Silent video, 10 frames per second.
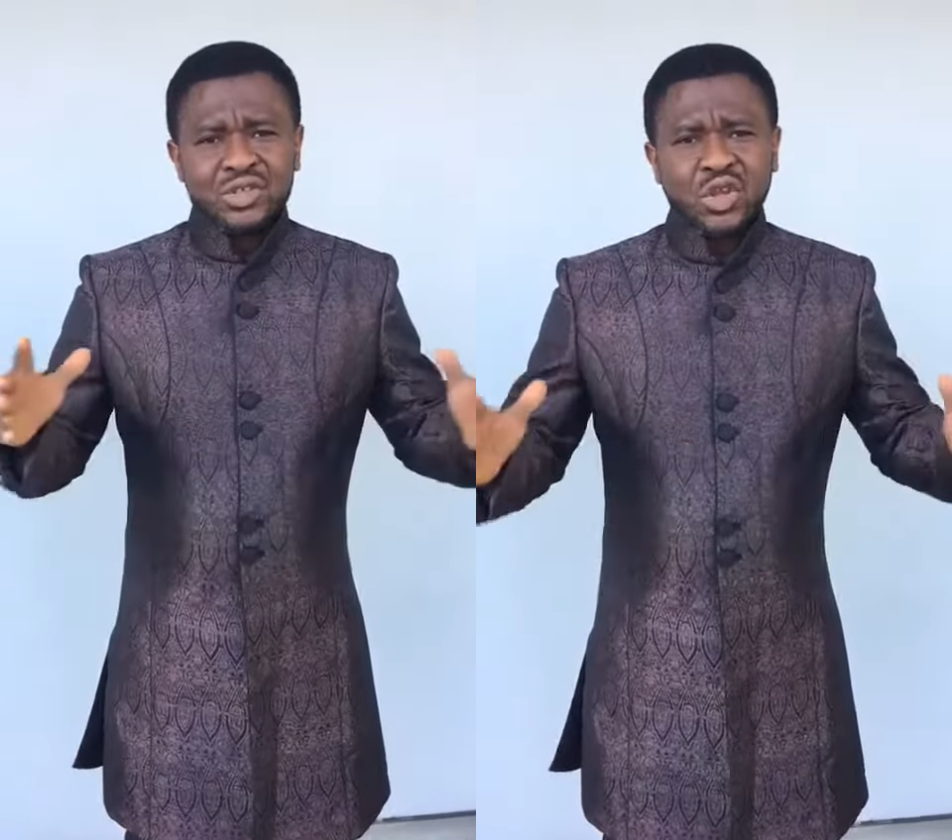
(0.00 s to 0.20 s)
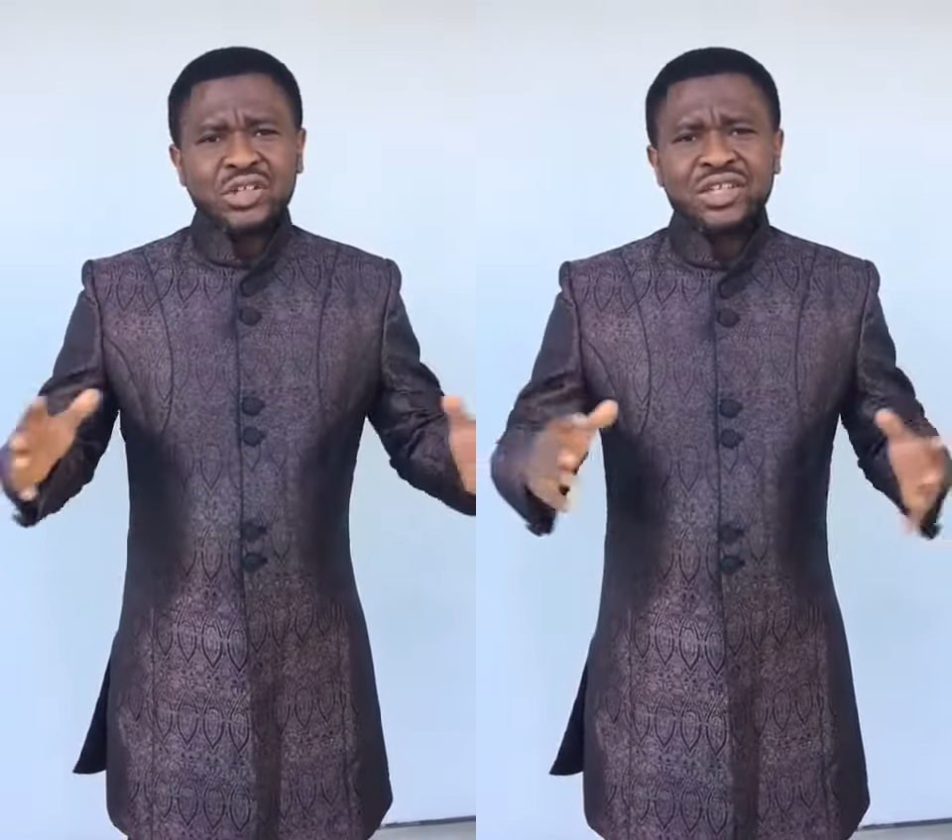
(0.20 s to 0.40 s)

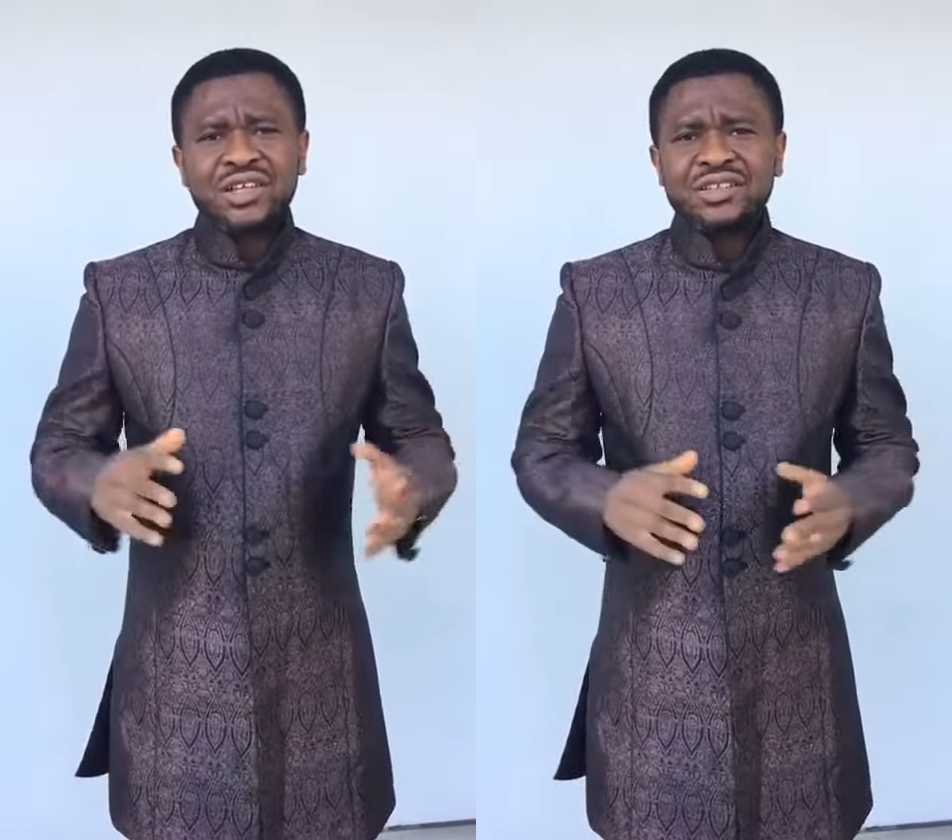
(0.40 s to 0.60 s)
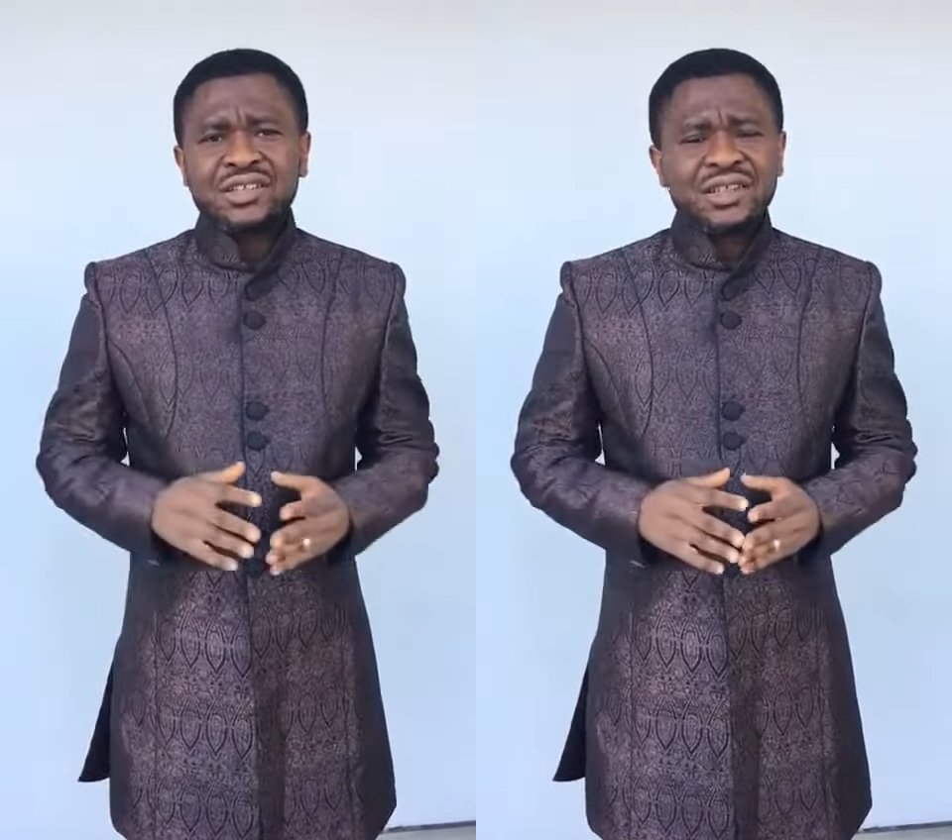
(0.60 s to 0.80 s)
study
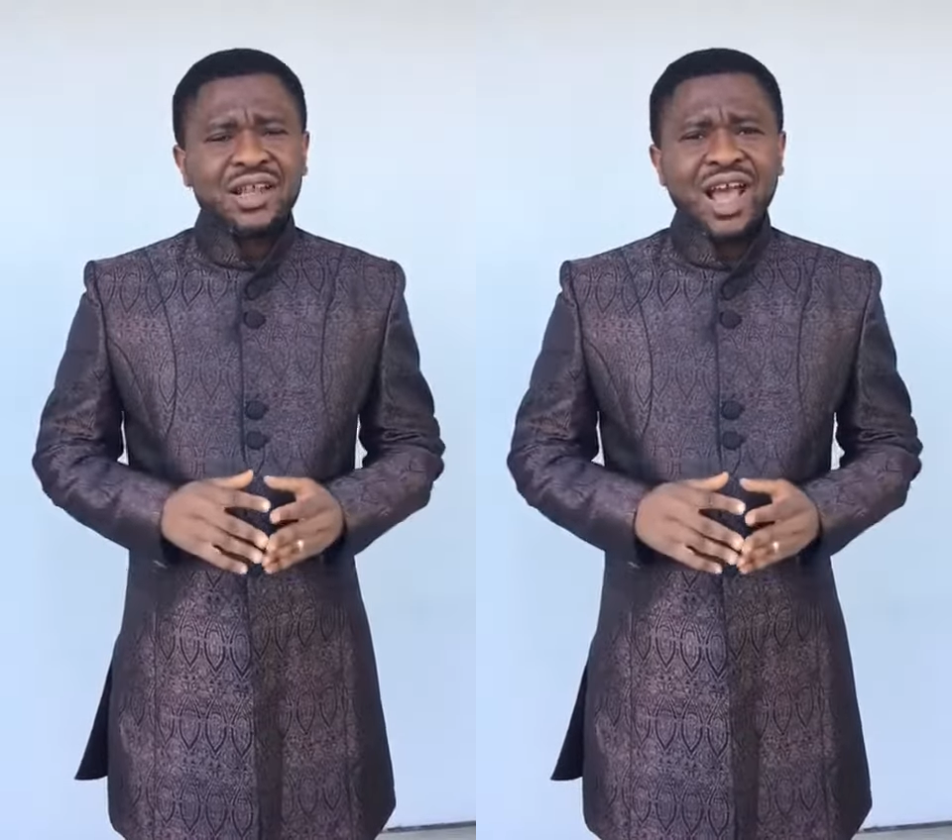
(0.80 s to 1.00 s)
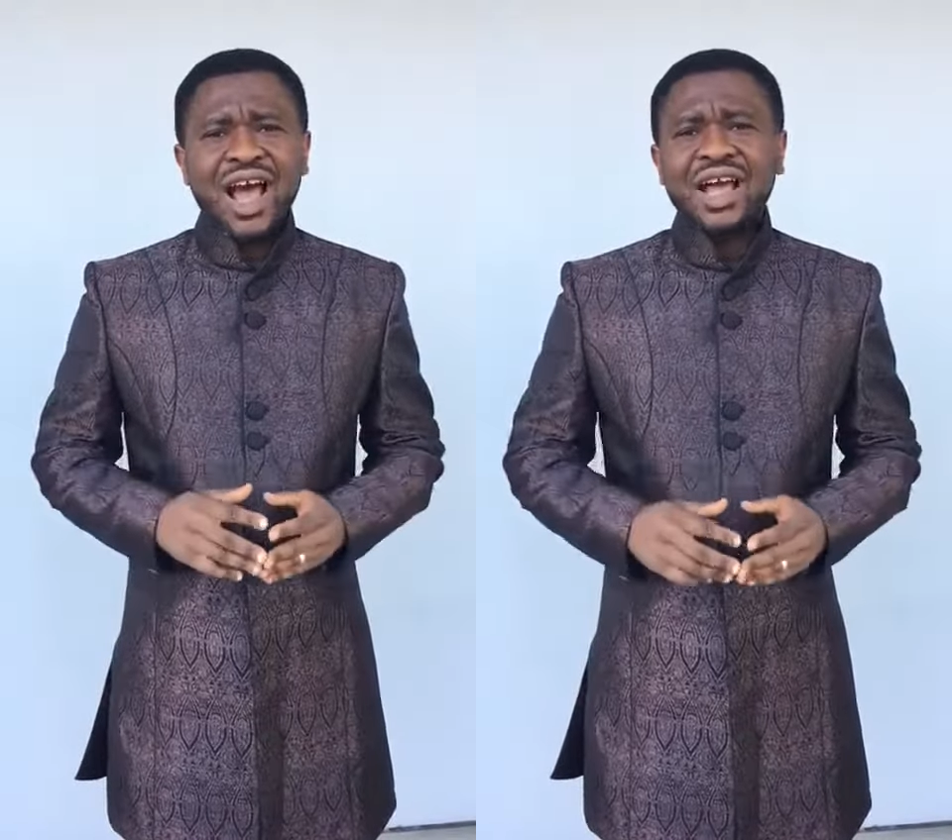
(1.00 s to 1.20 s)
it,
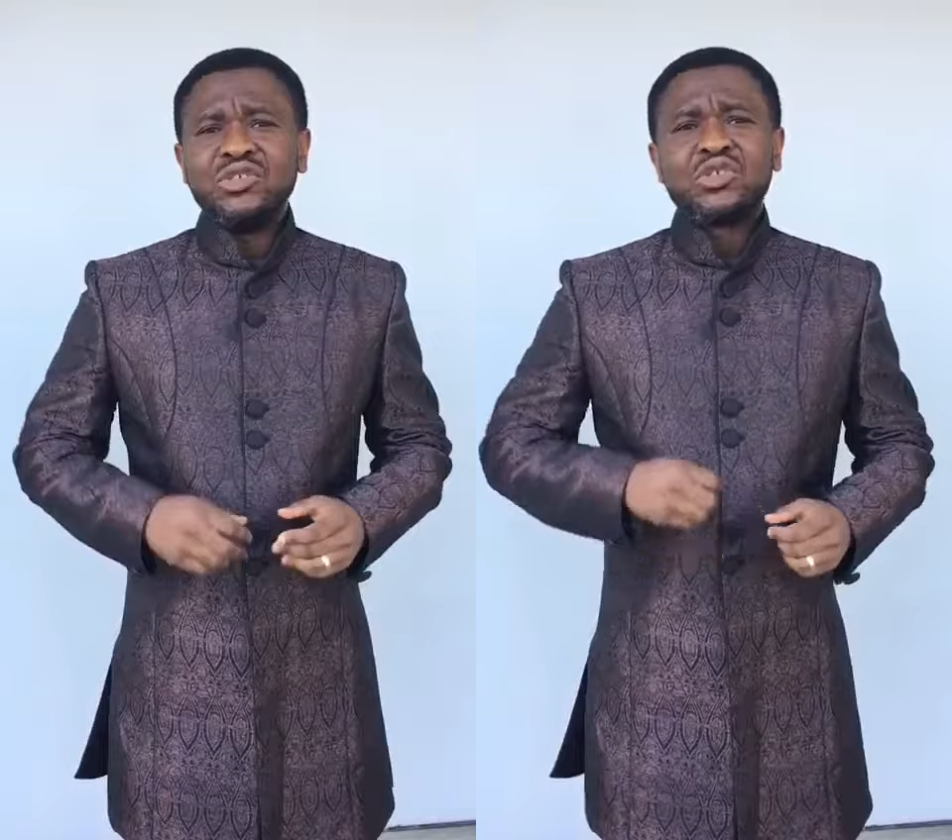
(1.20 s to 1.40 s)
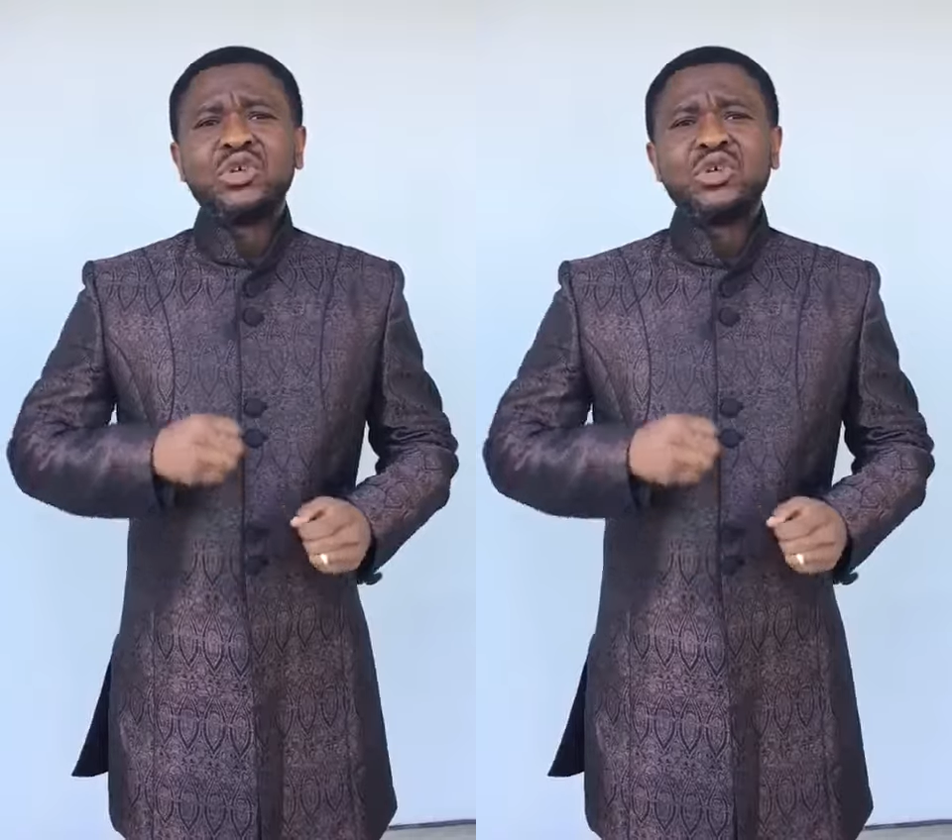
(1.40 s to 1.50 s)
and